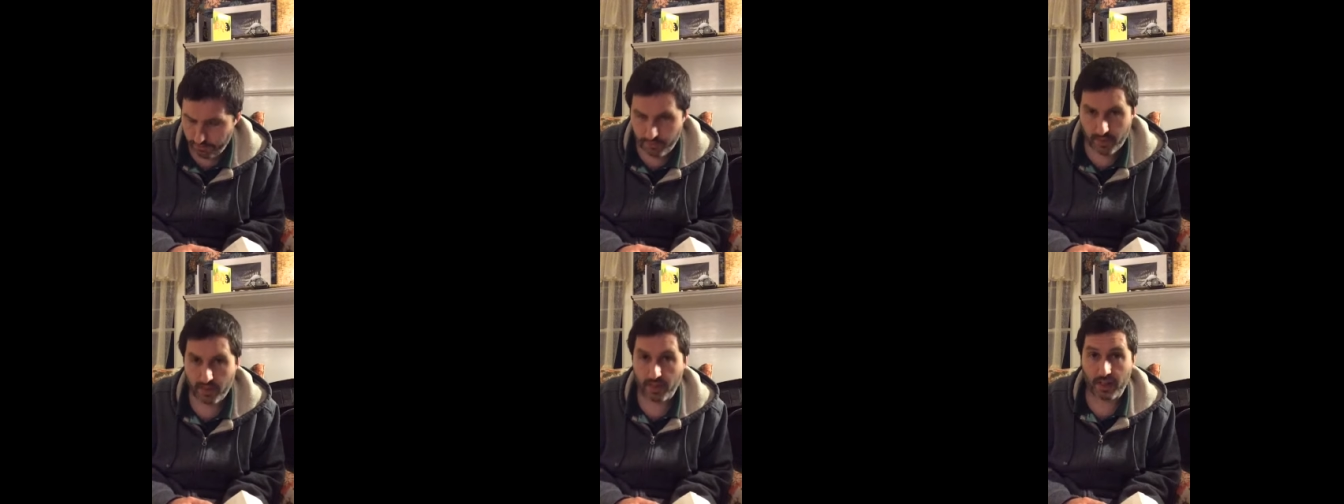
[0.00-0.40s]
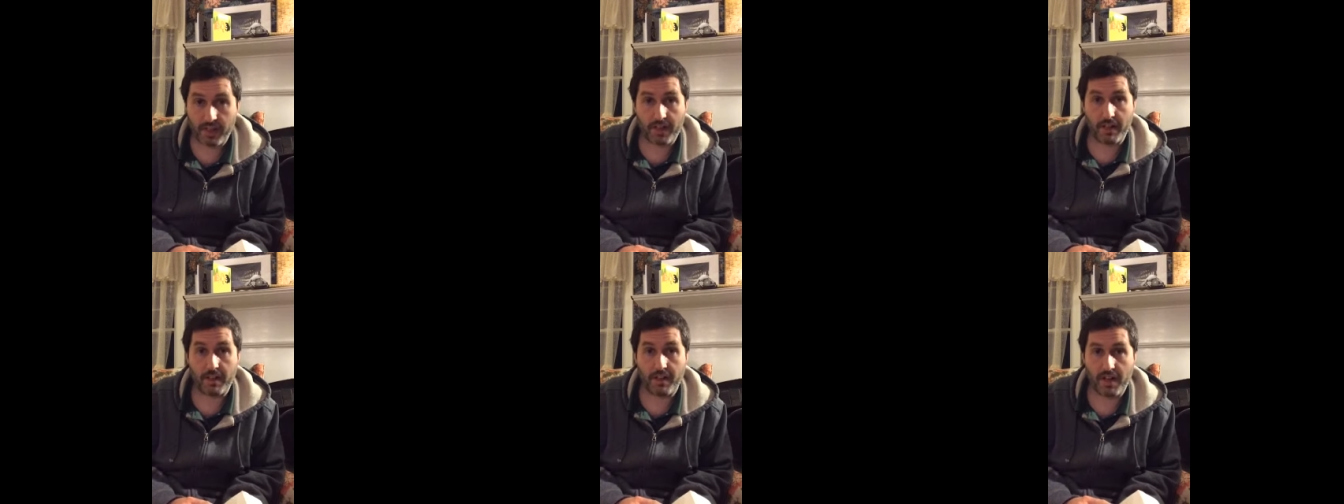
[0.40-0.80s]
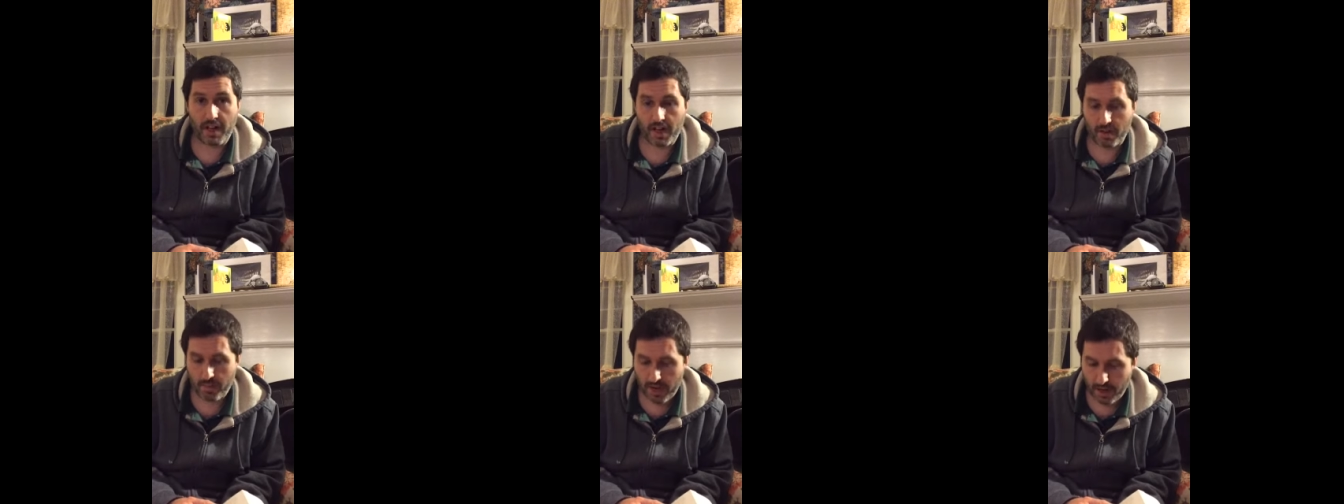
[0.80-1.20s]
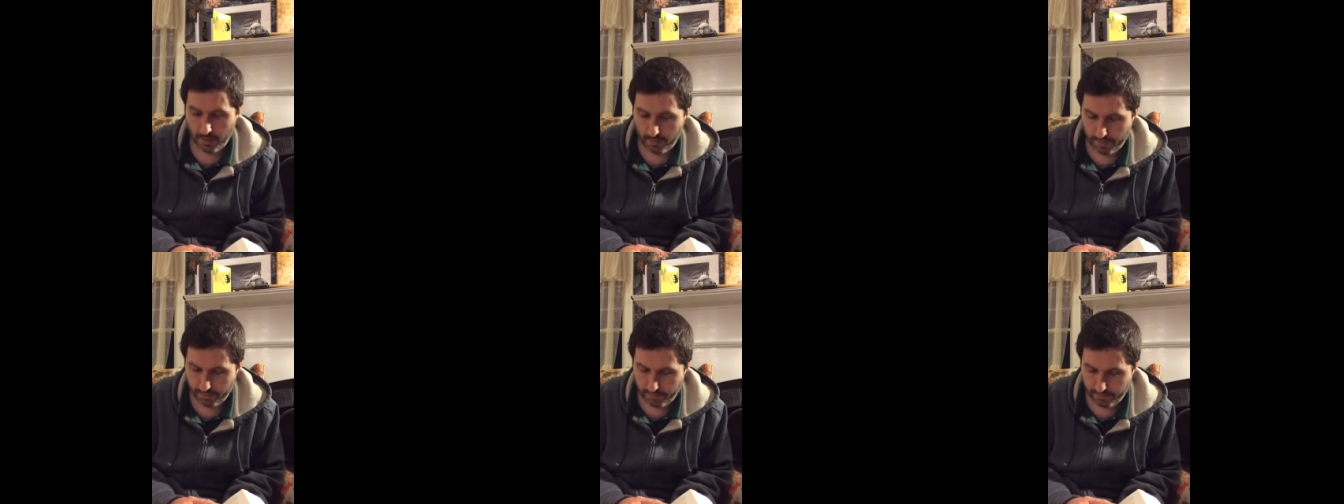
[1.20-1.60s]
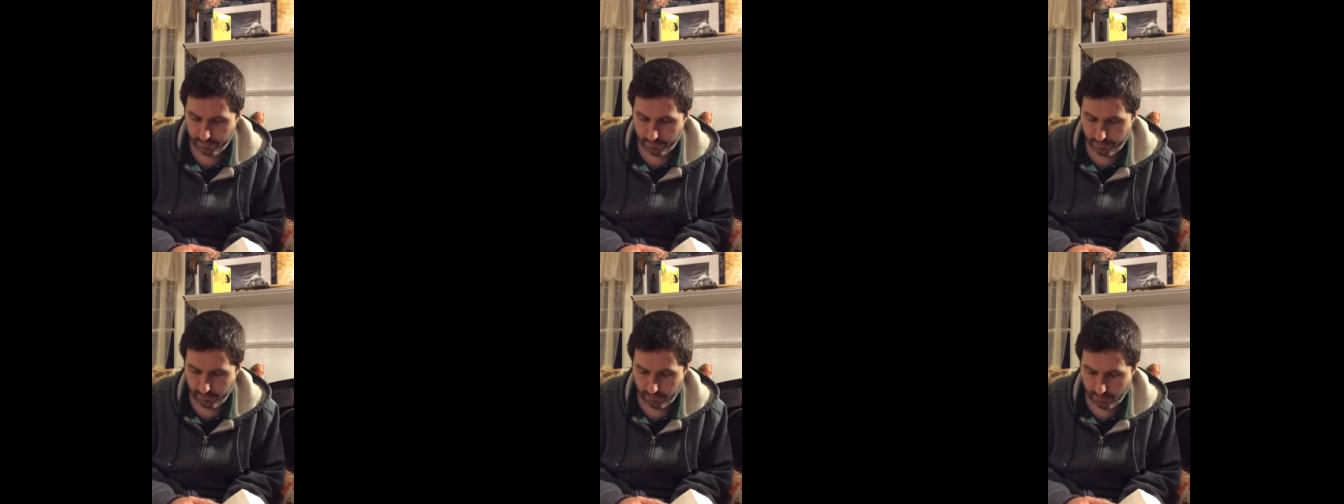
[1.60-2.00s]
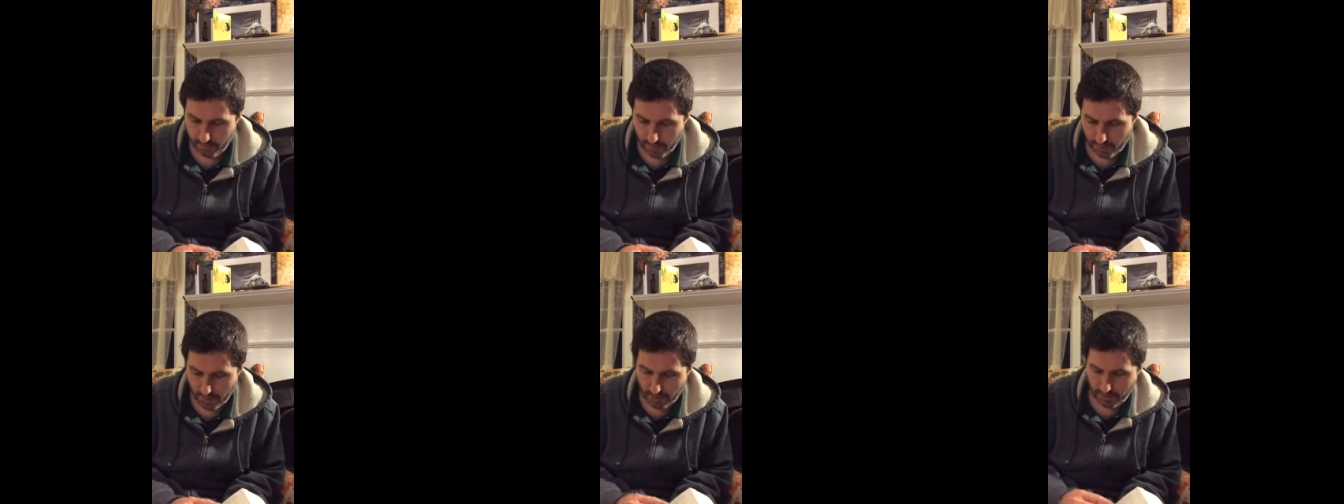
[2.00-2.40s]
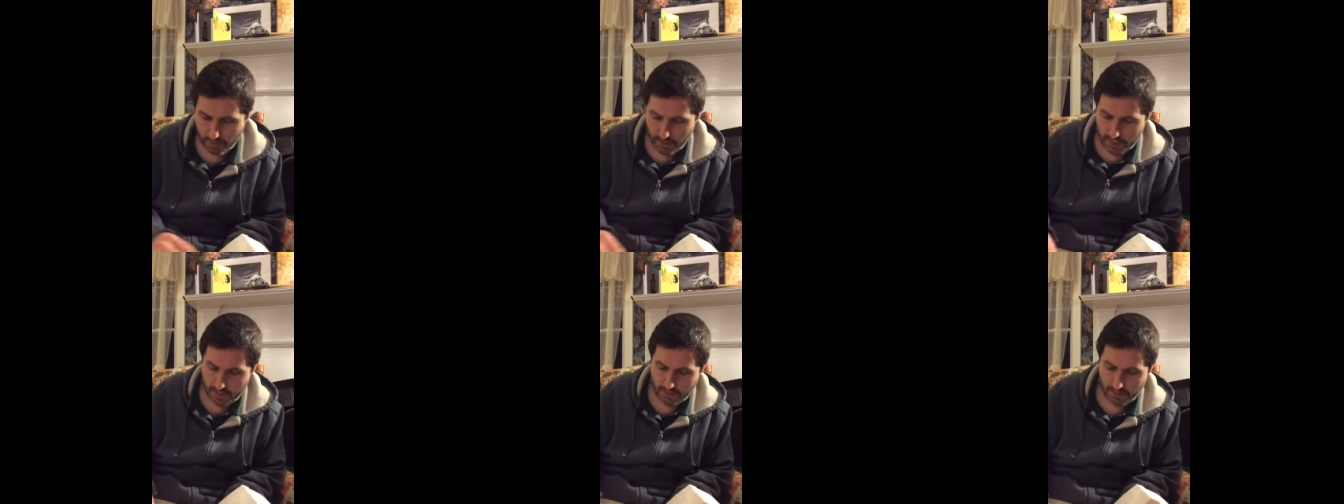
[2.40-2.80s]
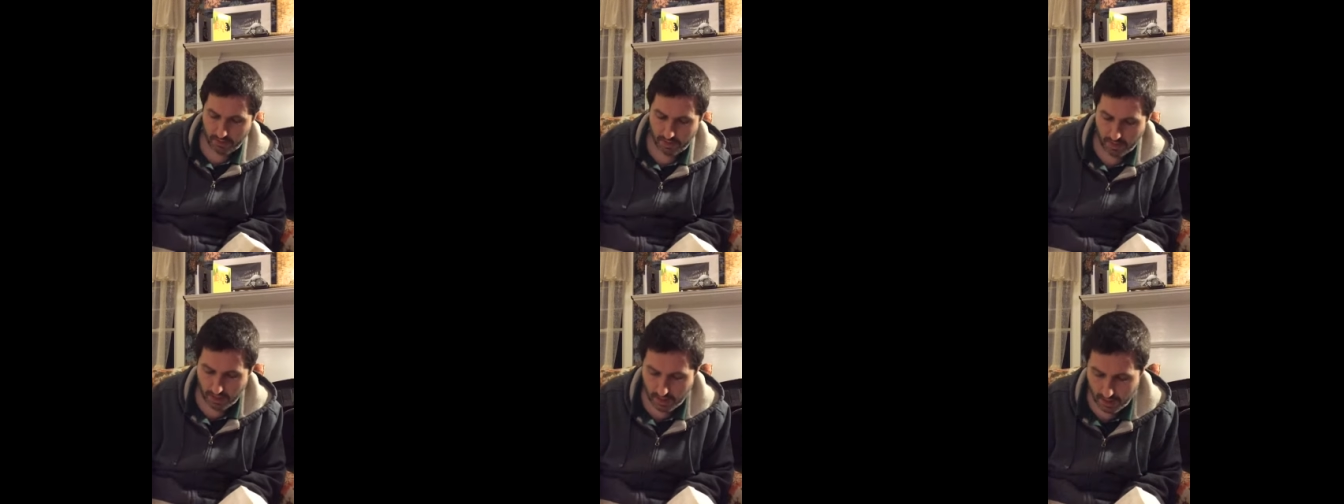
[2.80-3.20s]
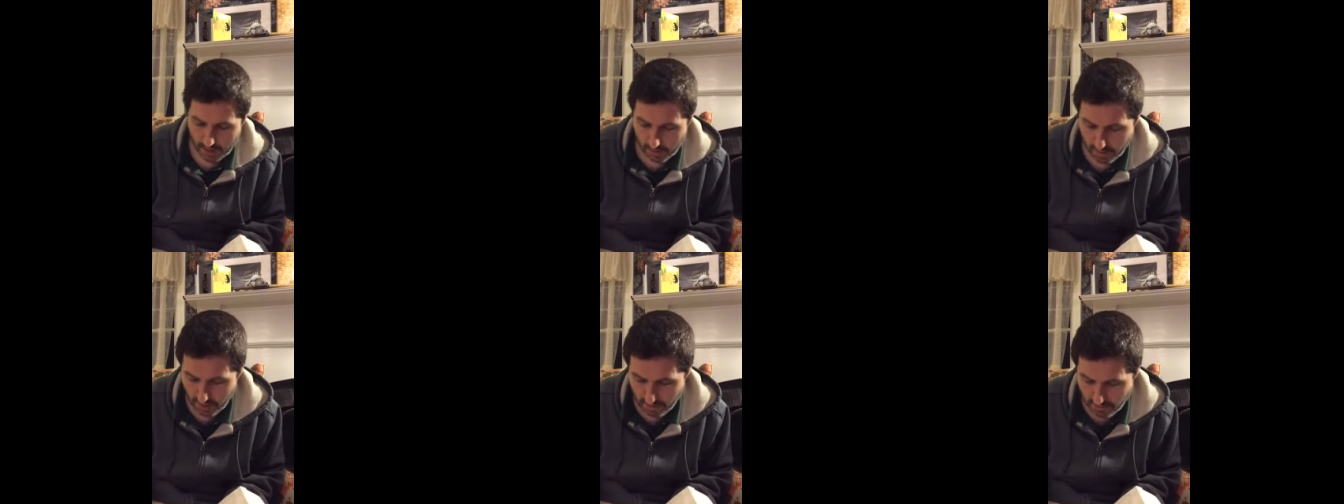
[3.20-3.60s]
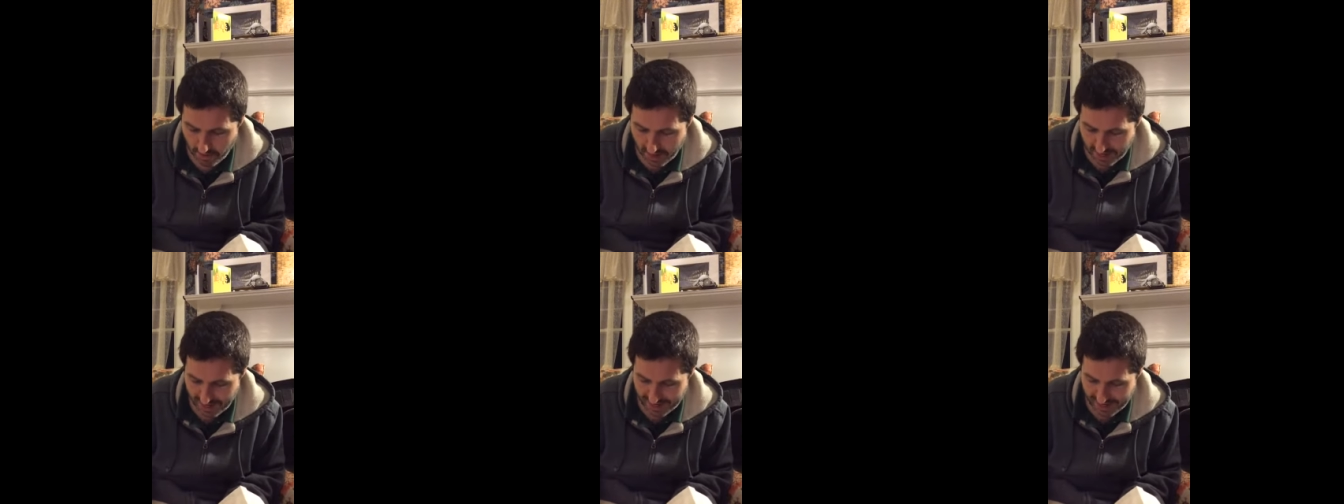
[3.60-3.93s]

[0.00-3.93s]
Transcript: There's nothing to talk about. But my voice, my, fa-